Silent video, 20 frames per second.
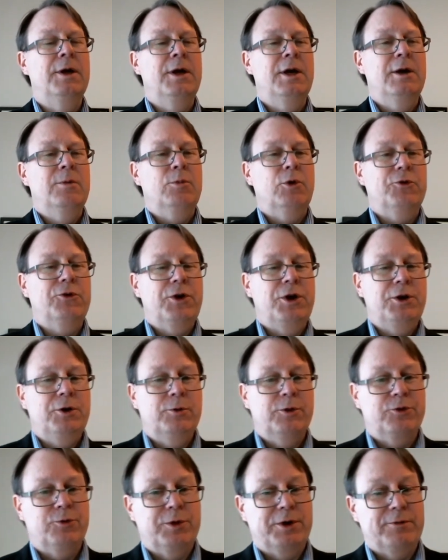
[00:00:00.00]
Bolzano
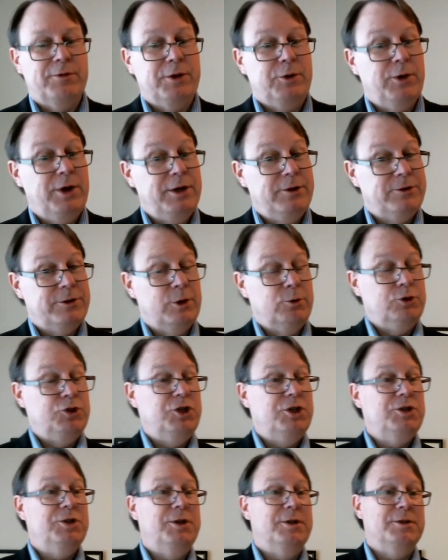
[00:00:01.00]
was one of the greatest
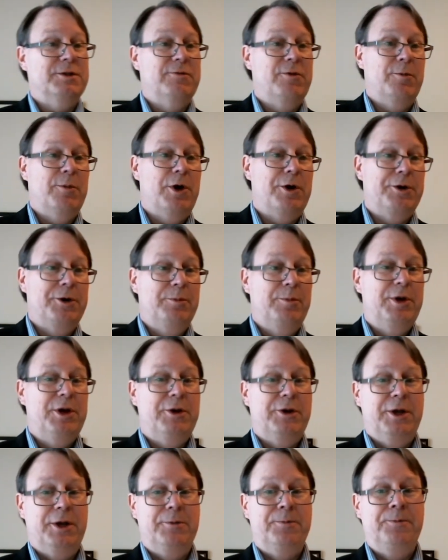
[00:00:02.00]
logicians of the modern
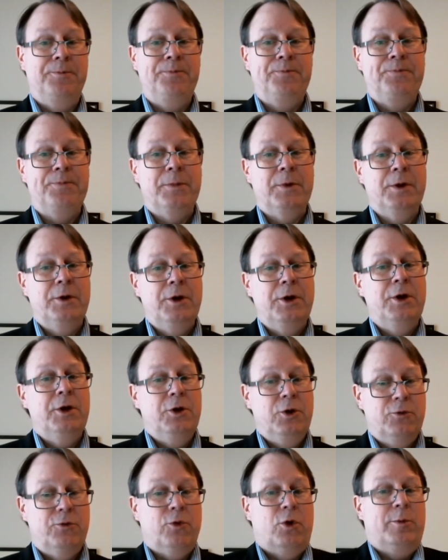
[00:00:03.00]
period,
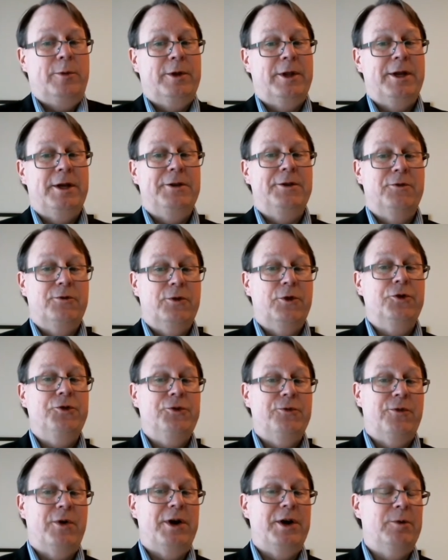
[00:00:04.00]
who formulated the first
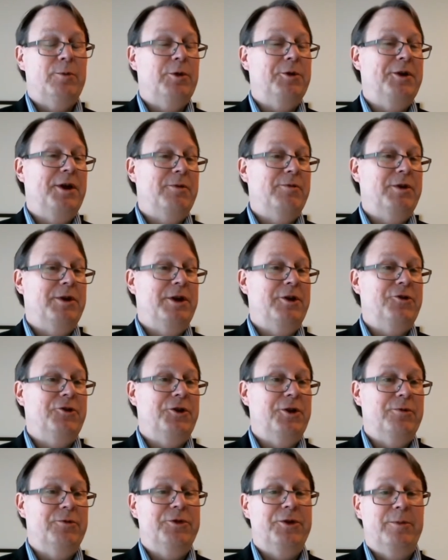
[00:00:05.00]
viable
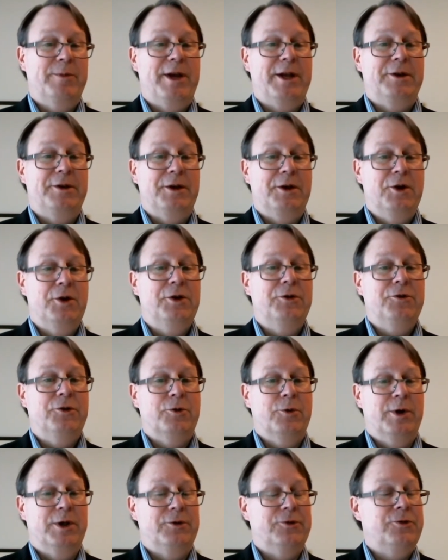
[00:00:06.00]
definition of semantic
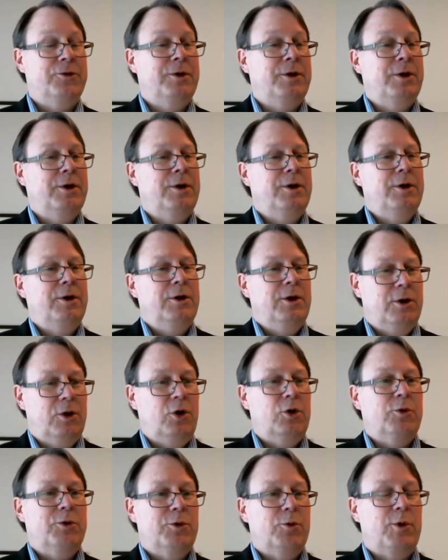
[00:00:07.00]
consequence,
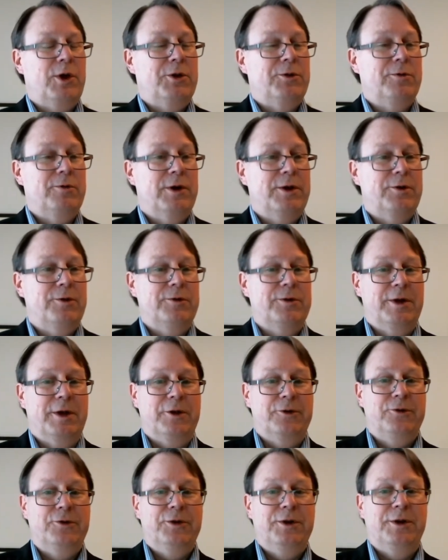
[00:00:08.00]
along with a wealth of other
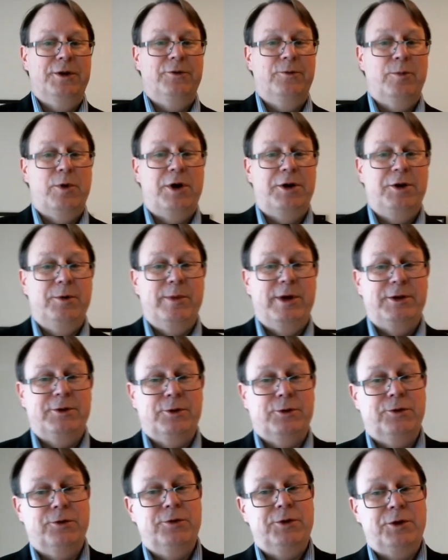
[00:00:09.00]
things, in his
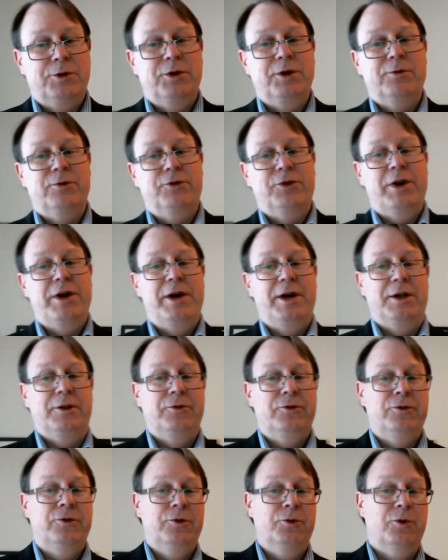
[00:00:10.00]
monumental Theory of
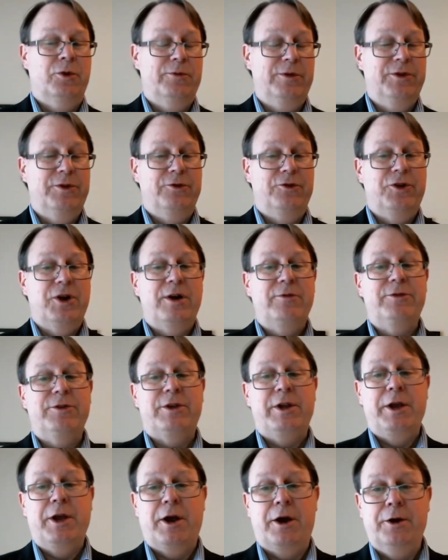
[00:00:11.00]
Science, or
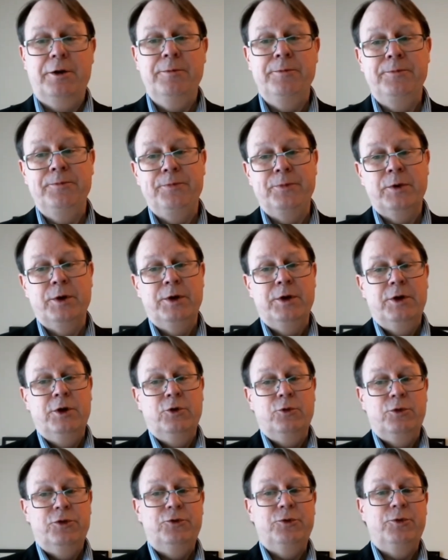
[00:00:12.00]
Wissenschaftslehre,
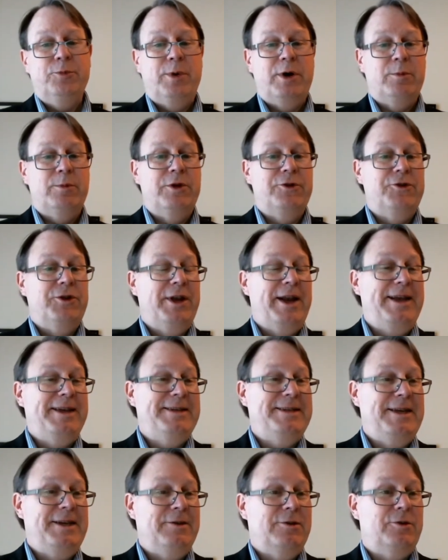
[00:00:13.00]
which was published in
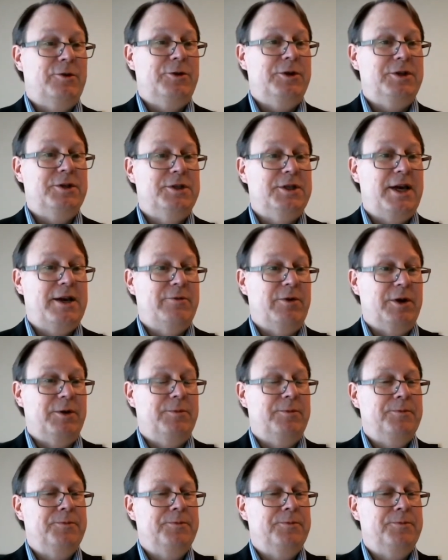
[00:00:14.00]
1837,